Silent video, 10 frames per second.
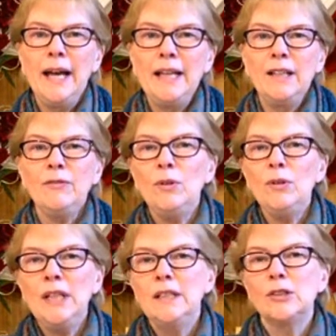and if you
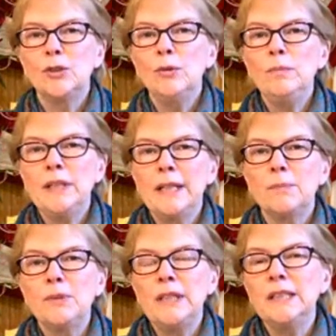need the Zoom
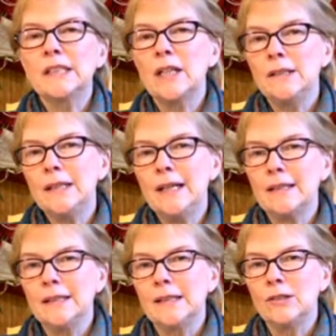link, please
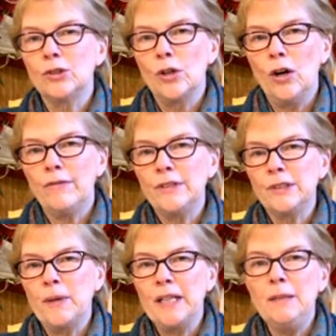contact the center office
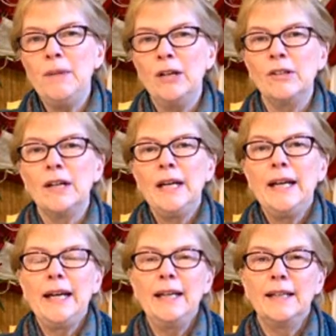by email,
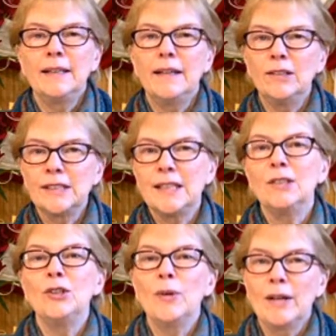and they'll
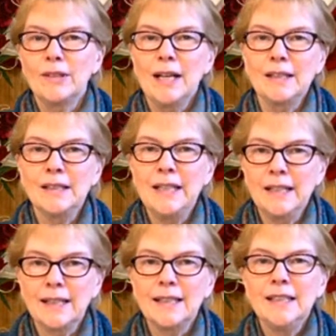send you out that
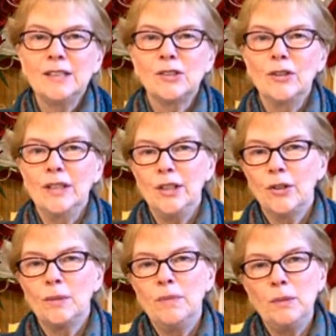link so that you
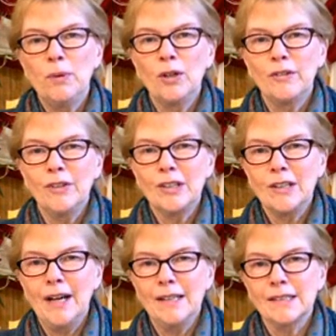can be a part of the
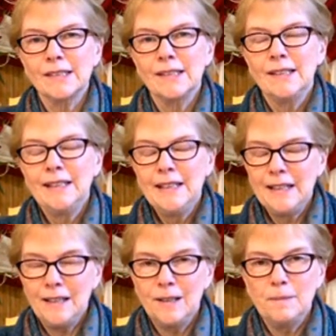class.
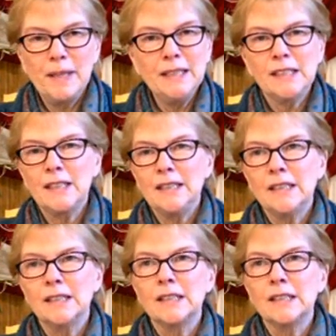It's a